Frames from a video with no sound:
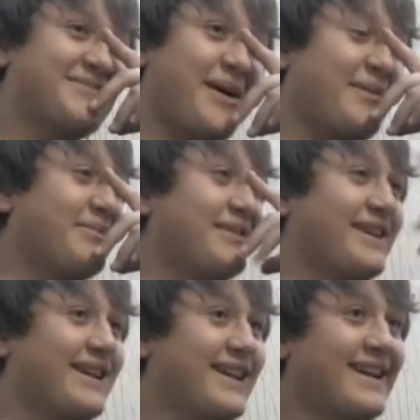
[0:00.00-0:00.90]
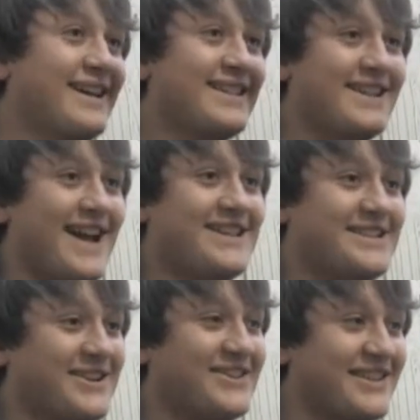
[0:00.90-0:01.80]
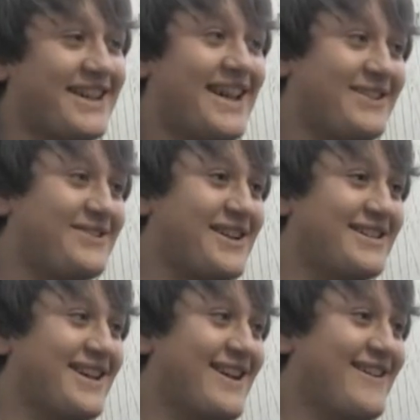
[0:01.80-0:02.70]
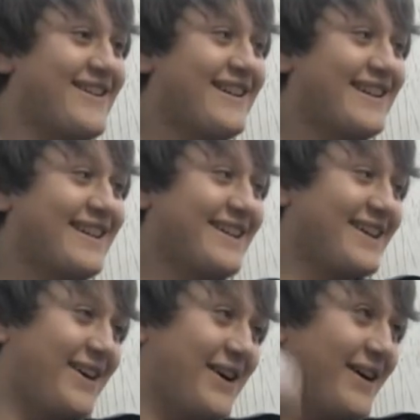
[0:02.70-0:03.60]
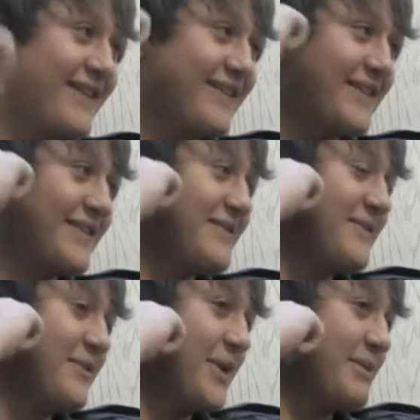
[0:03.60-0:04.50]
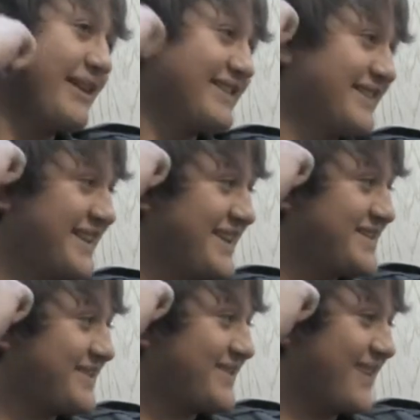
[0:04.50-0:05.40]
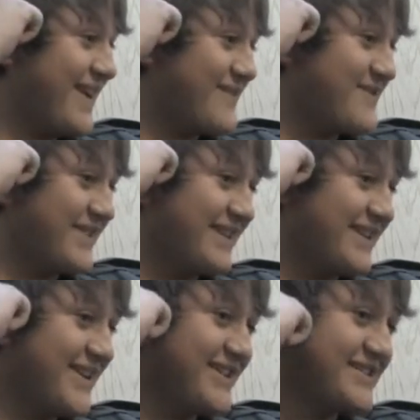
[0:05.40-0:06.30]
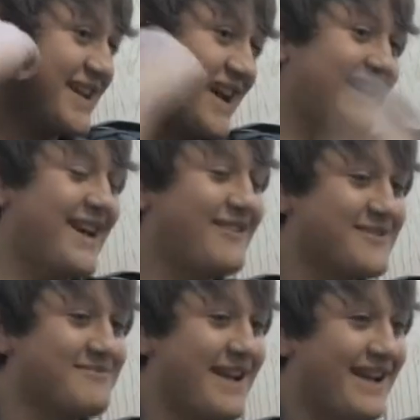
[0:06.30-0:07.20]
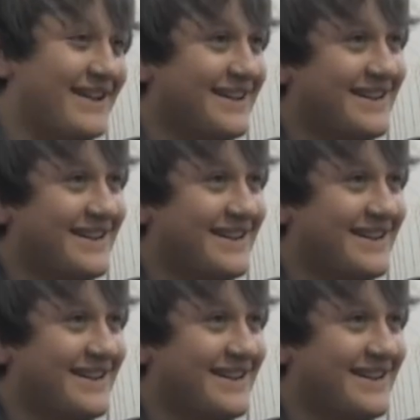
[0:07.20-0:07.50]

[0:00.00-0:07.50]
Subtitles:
probably the icing on the cake right there of one of my least favorite videos I had ever made.